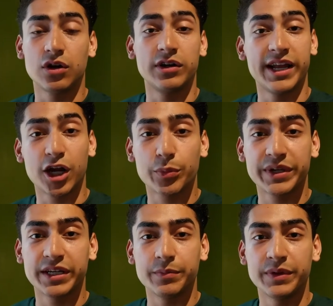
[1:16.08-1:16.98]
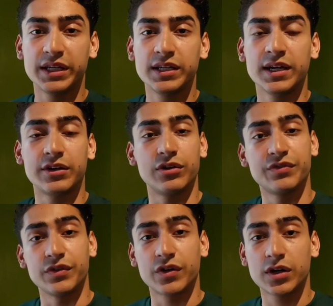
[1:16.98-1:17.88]
on Airbnb, I don't know if
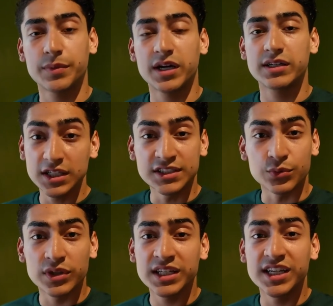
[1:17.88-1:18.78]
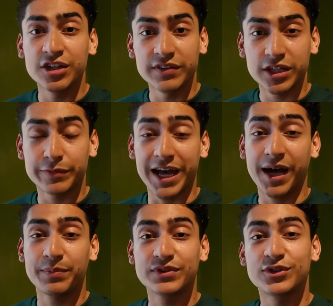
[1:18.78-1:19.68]
you've heard about it. It's a really innovative
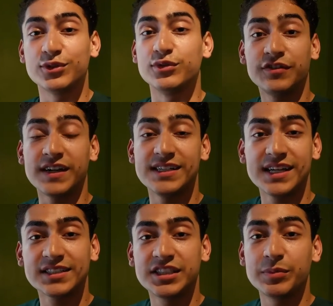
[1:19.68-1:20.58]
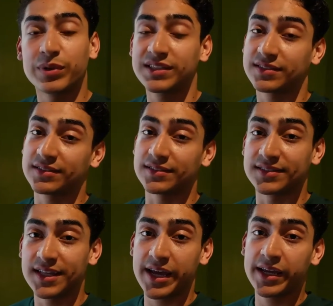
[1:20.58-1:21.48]
app to find nice, cheap places to
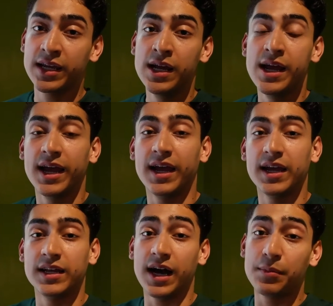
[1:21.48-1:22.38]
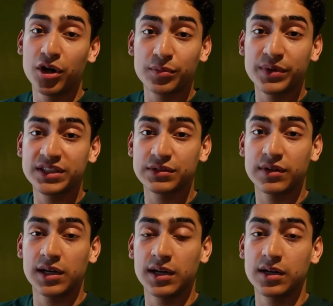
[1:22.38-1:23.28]
stay. And I'm on a budget
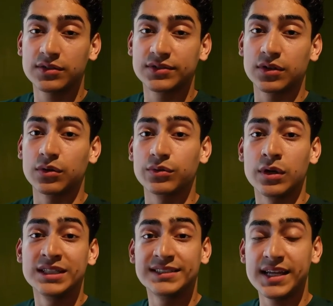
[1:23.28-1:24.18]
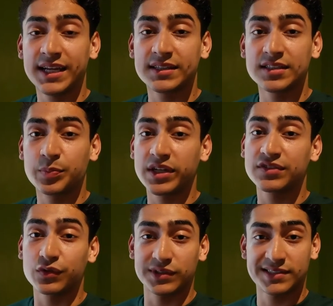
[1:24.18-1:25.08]
right now, so staying at this place
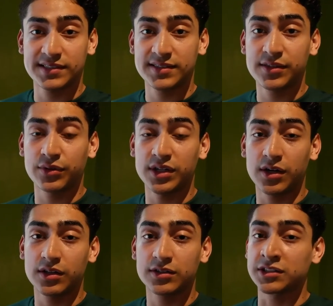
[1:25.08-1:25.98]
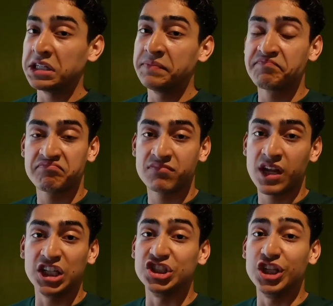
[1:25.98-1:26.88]
for $63
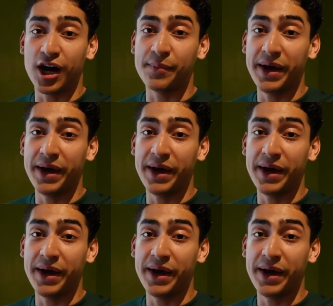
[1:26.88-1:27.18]
is not